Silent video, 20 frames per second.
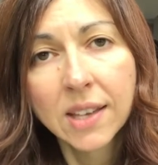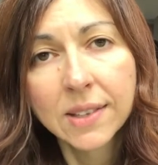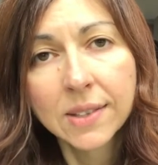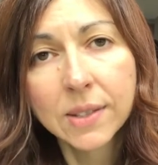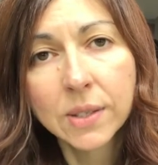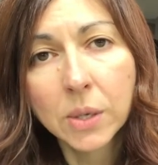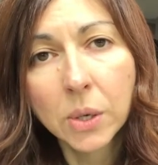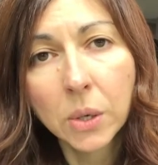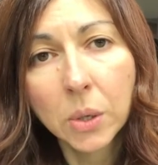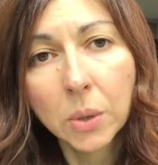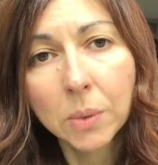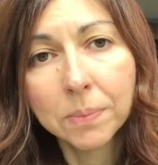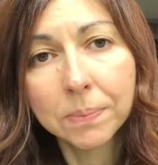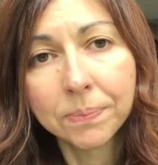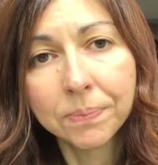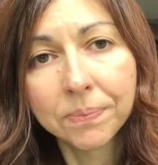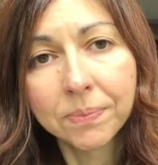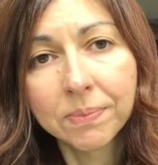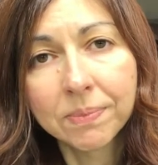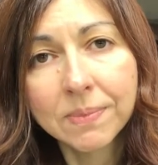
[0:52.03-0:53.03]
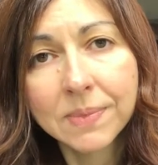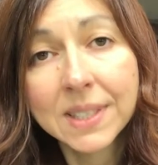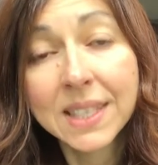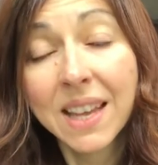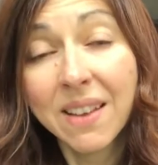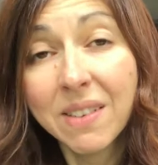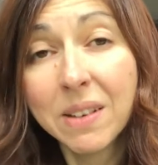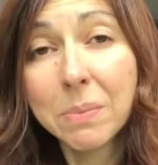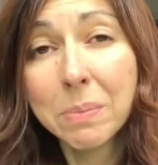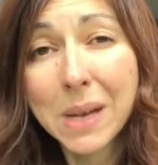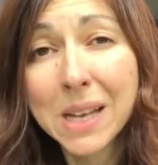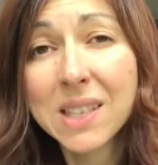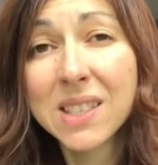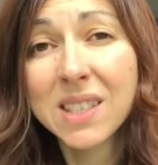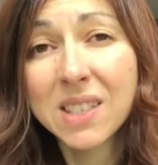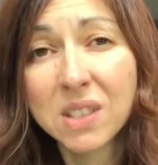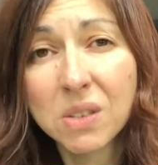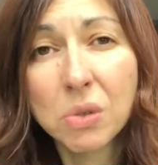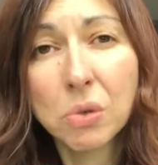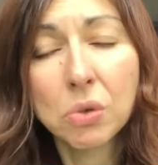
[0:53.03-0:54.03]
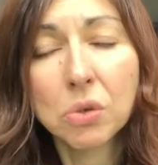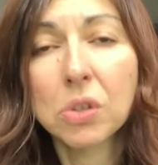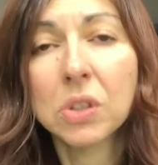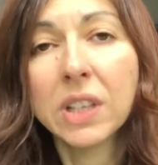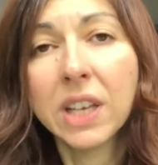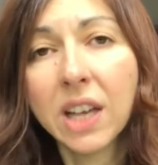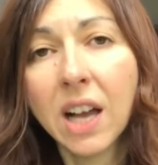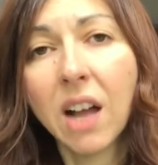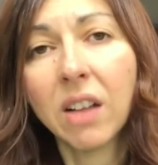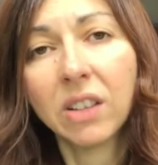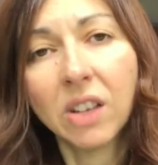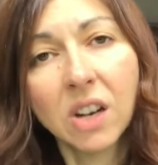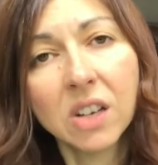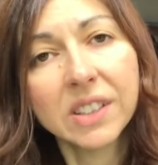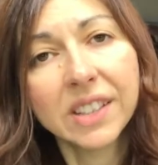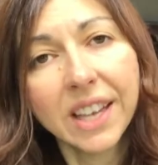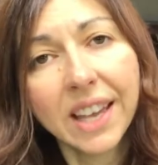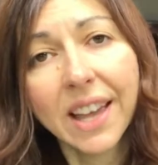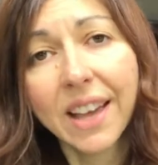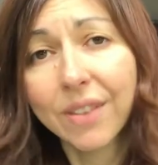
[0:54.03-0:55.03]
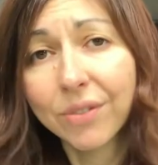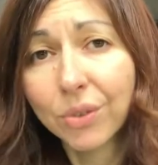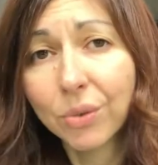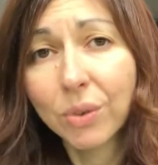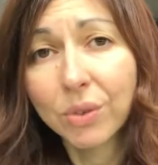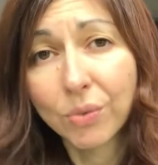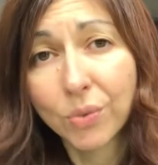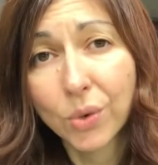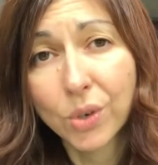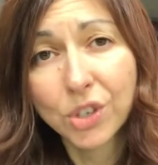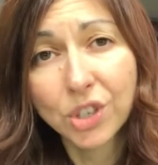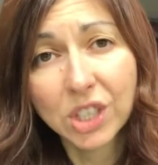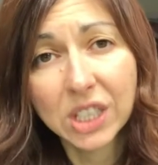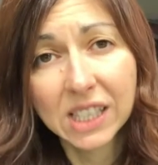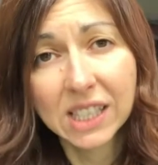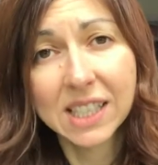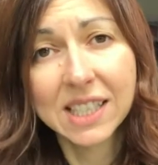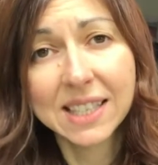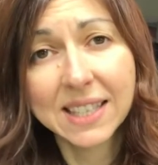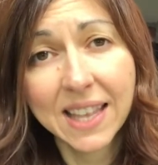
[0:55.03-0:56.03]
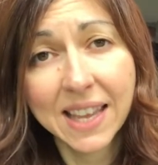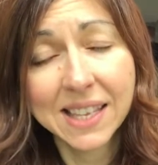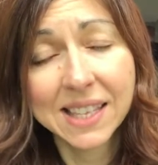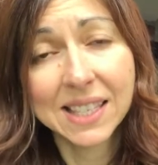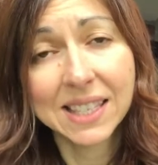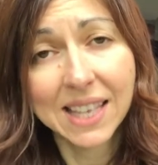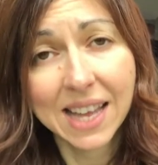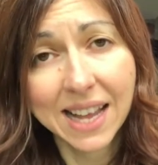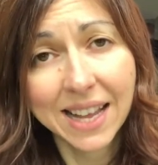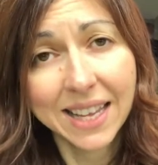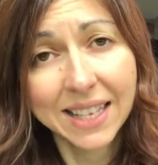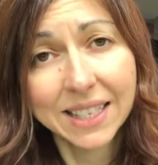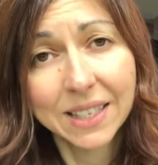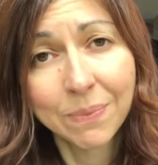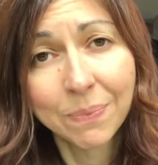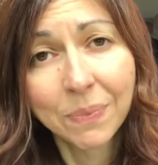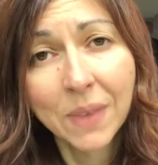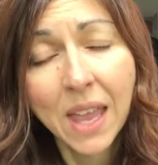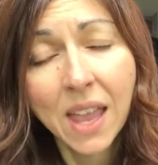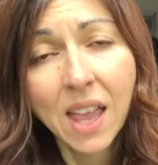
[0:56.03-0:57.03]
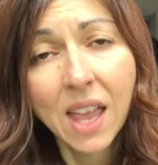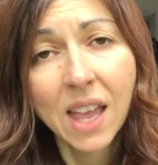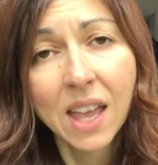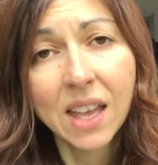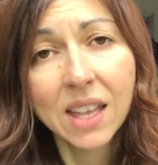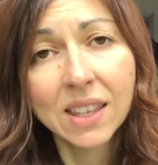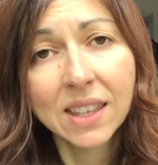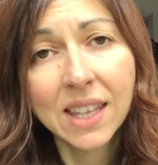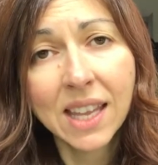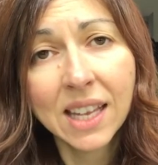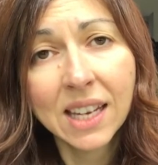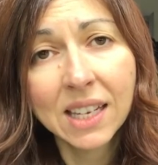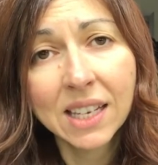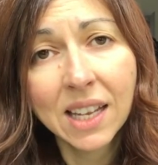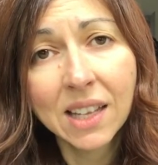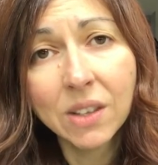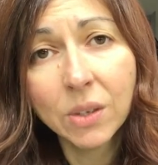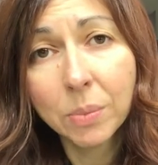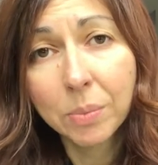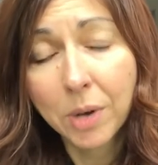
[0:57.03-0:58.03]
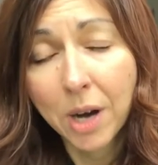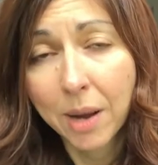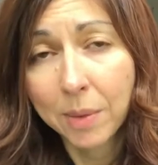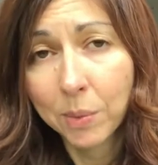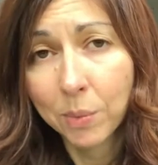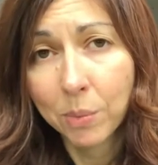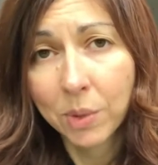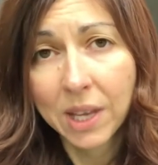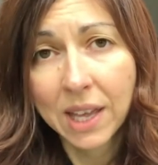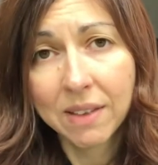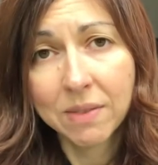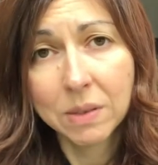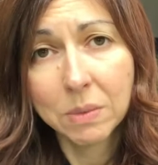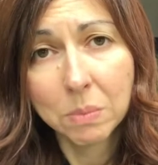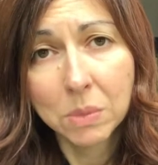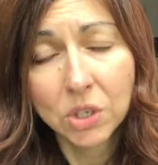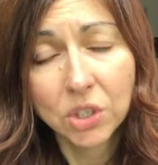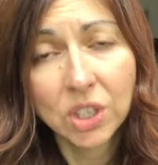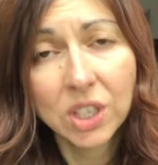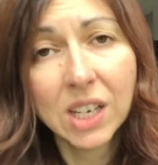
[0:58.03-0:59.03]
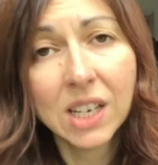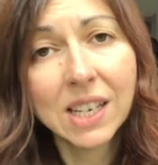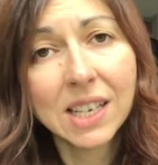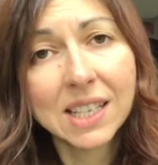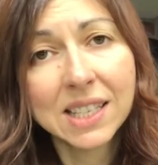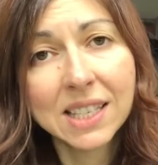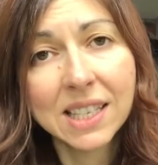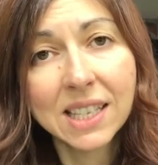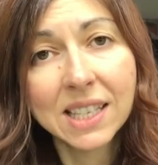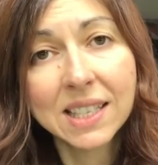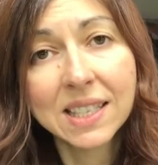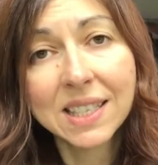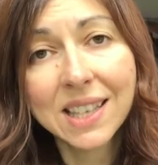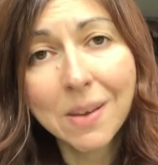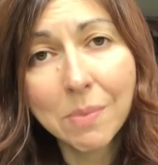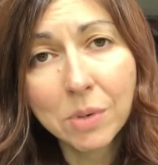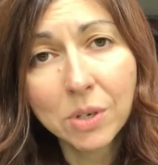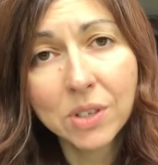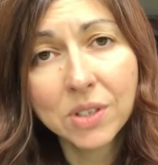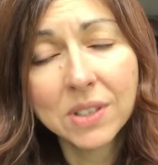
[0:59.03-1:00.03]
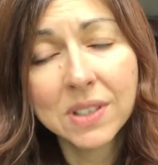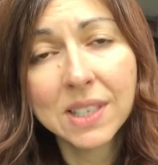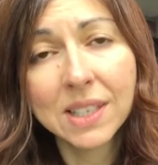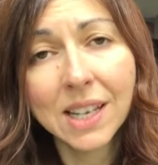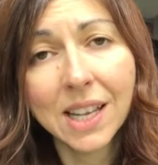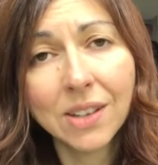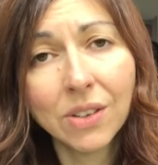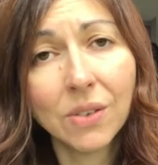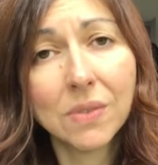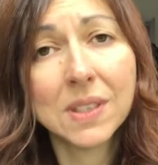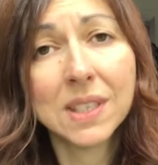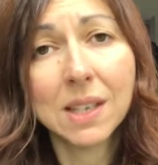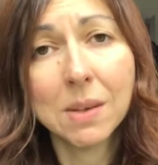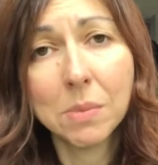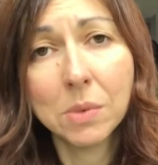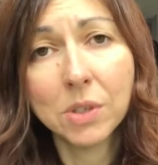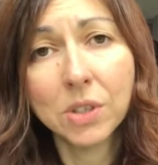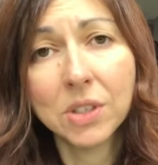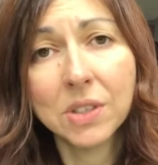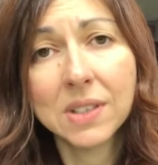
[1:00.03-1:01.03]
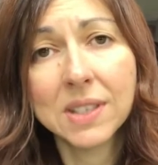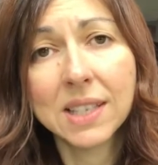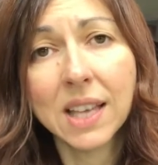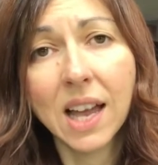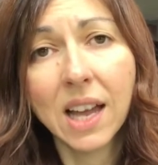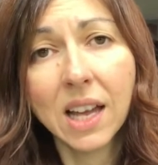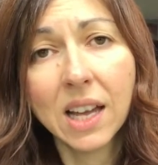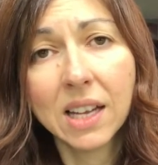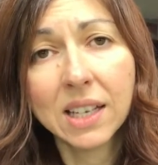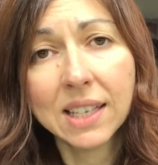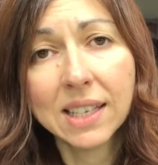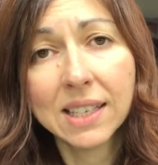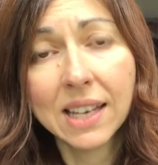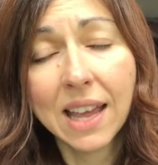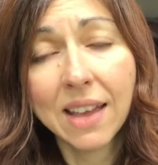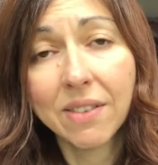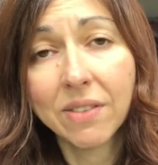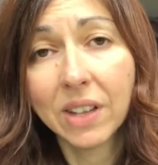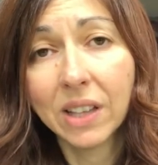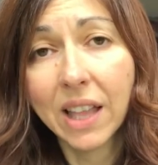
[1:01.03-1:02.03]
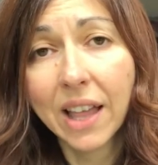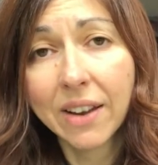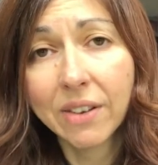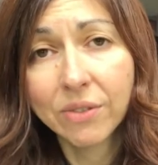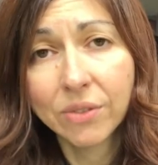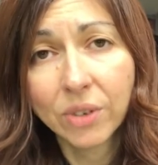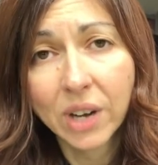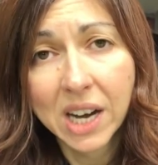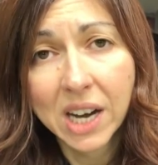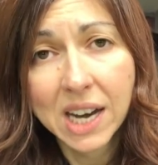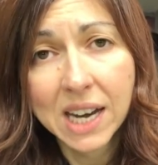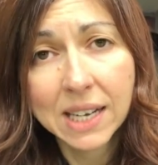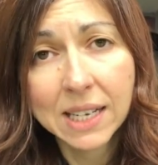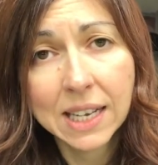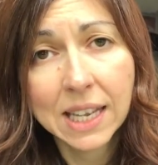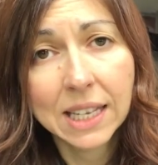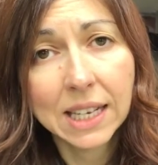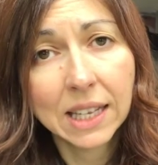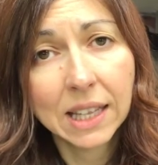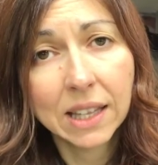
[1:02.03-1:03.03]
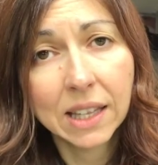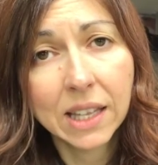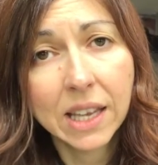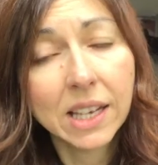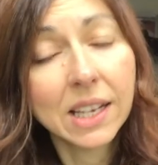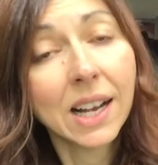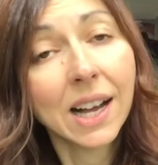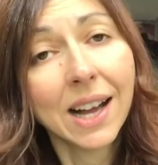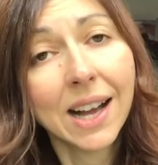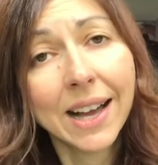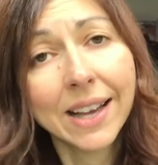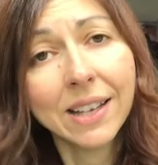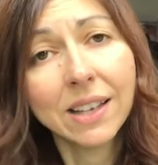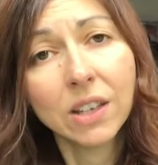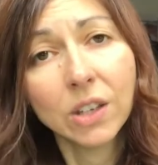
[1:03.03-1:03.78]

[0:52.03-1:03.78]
So 7 months is usually how long they have to unfortunately stay inside. Then another problem we have in Michigan is that summers and end of summers can have a lot of rain and a high